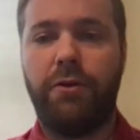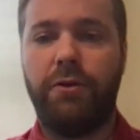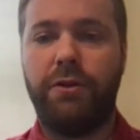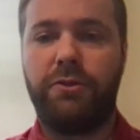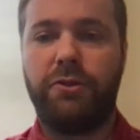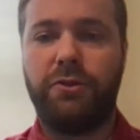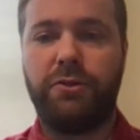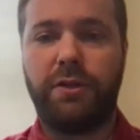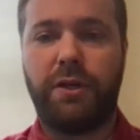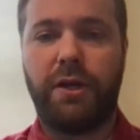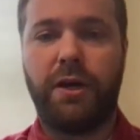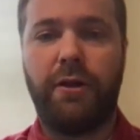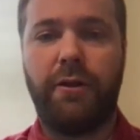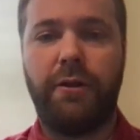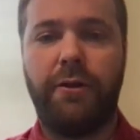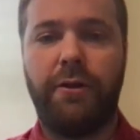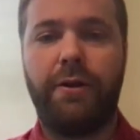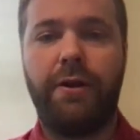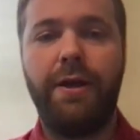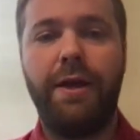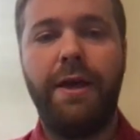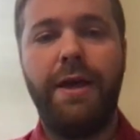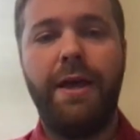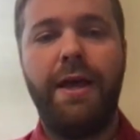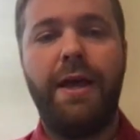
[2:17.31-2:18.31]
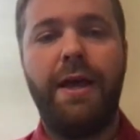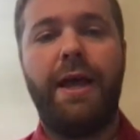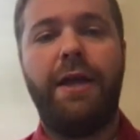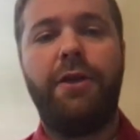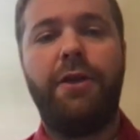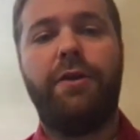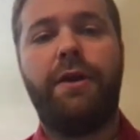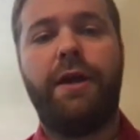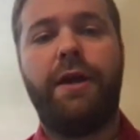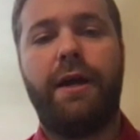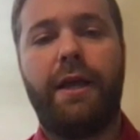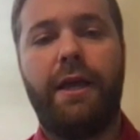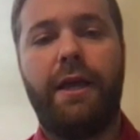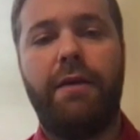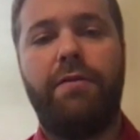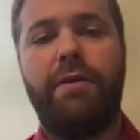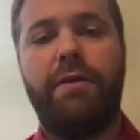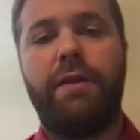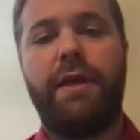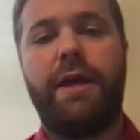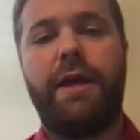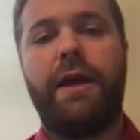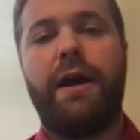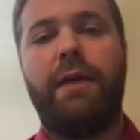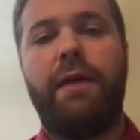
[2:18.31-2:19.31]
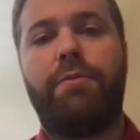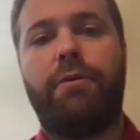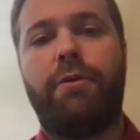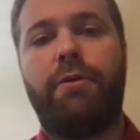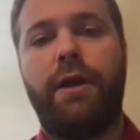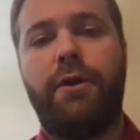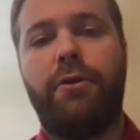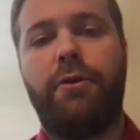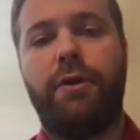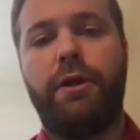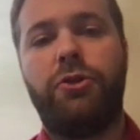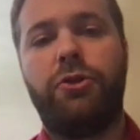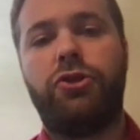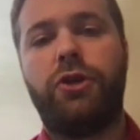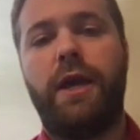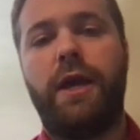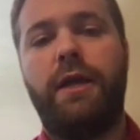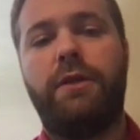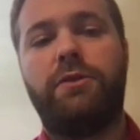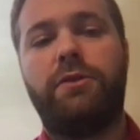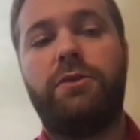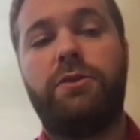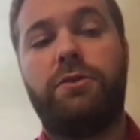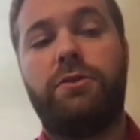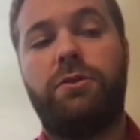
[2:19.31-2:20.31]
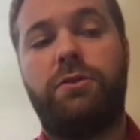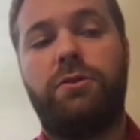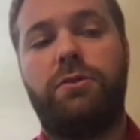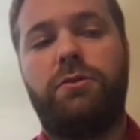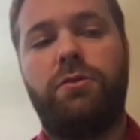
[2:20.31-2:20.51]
It's just a color, and you're not giving that operator a chance